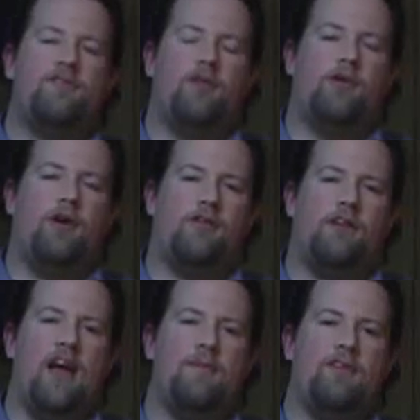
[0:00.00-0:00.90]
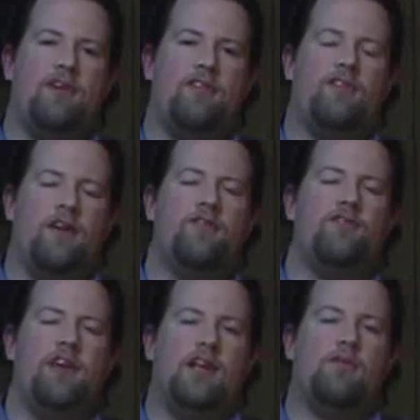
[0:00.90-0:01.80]
so-called climate change, to
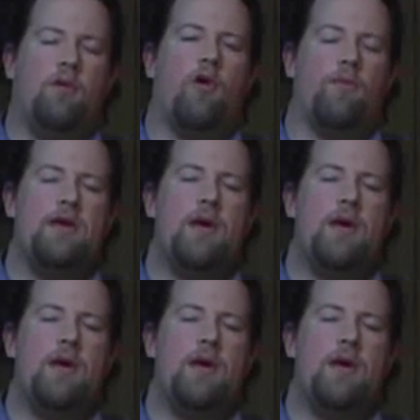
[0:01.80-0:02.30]
understand global warming,